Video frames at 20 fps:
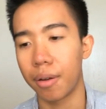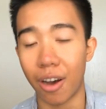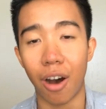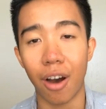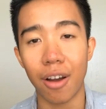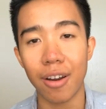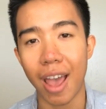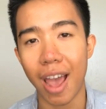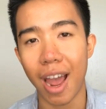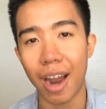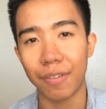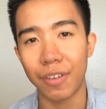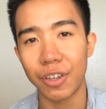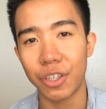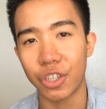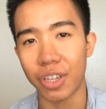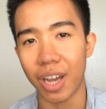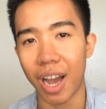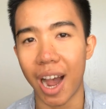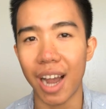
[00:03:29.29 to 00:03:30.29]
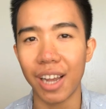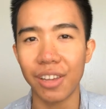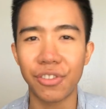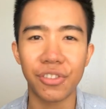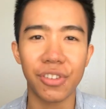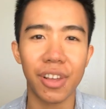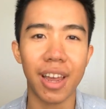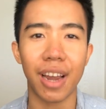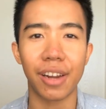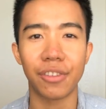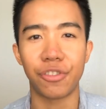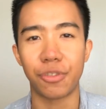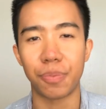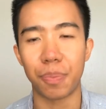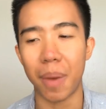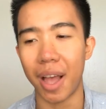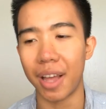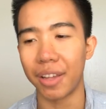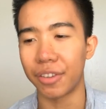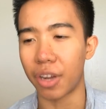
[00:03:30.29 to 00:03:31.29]
On average, I say I
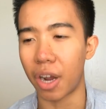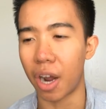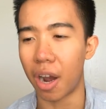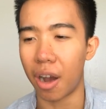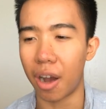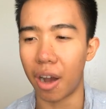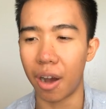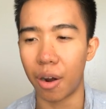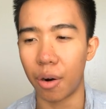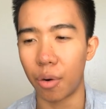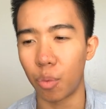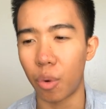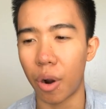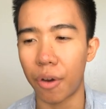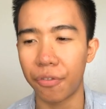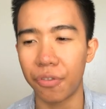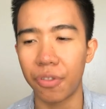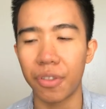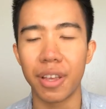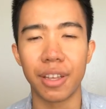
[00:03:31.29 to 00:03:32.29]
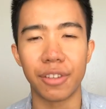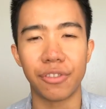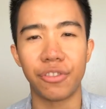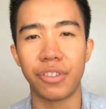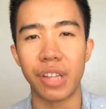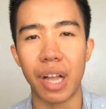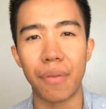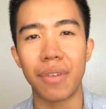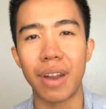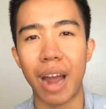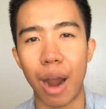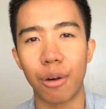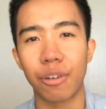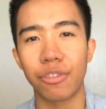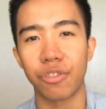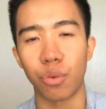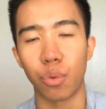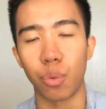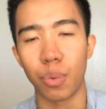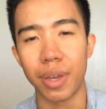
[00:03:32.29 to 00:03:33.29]
spend roughly seven
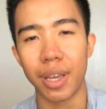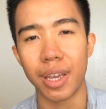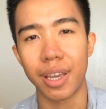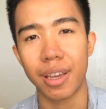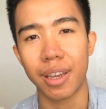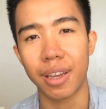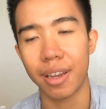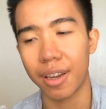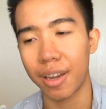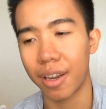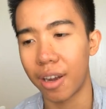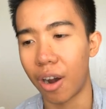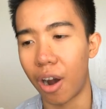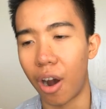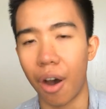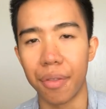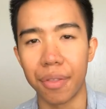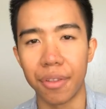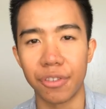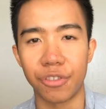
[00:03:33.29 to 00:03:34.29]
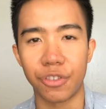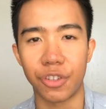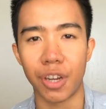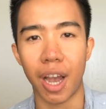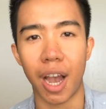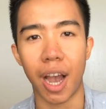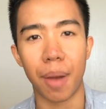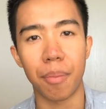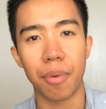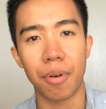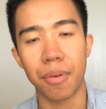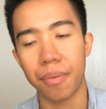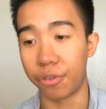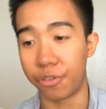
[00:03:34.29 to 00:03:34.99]
hours a week on this job.